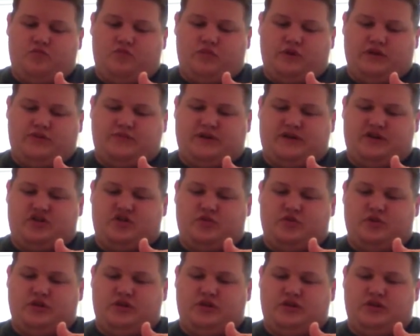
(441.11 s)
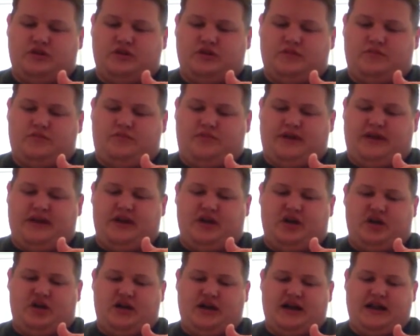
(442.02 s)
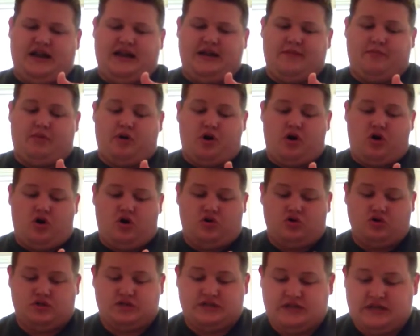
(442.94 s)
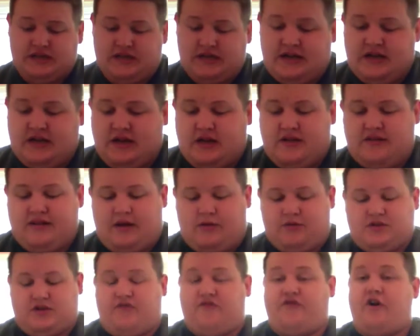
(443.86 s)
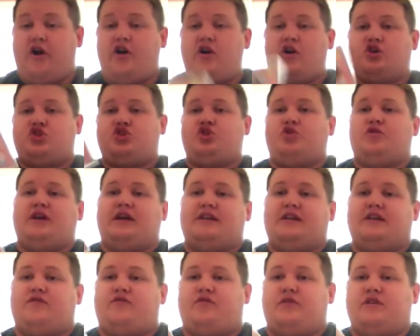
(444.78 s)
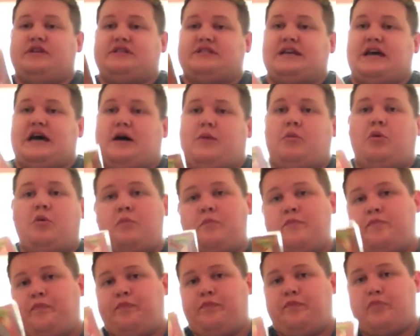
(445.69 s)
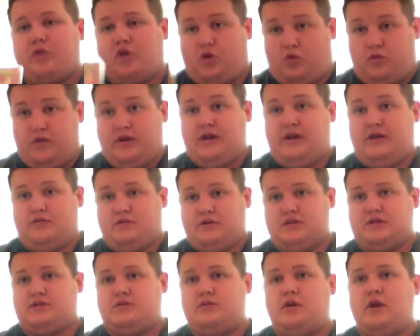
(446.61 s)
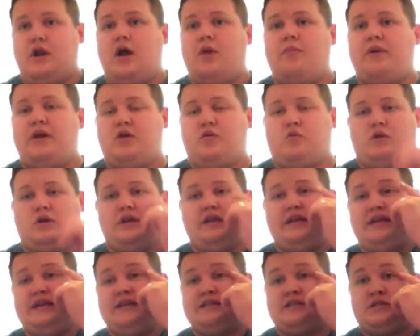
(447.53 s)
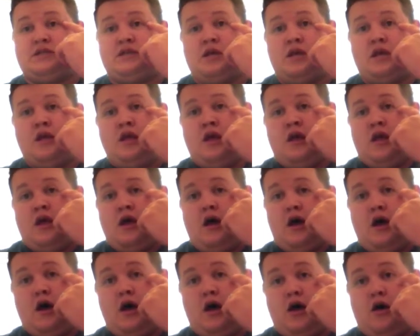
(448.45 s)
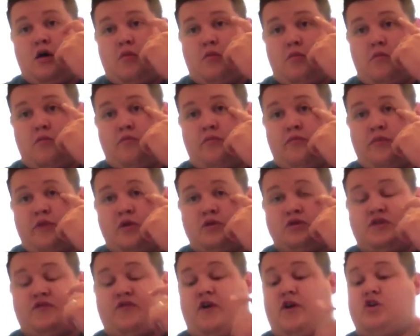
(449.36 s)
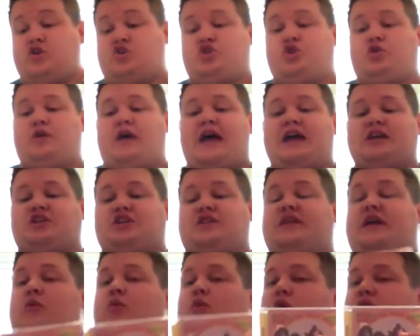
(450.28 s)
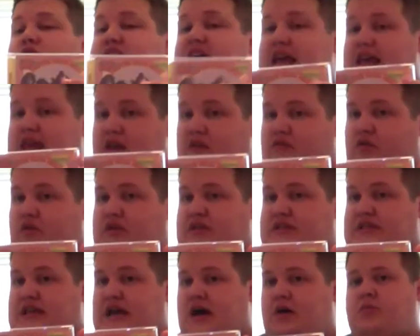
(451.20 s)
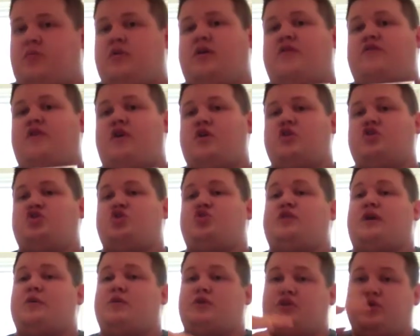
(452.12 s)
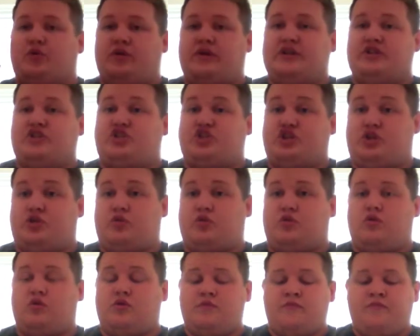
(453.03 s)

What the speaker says: especially with Peter and Paul's, that was a photo shoot they did for this album when it was being released. It was a photo shoot. Actually, they weren't taking for this album, but a photo shoot they were doing in general.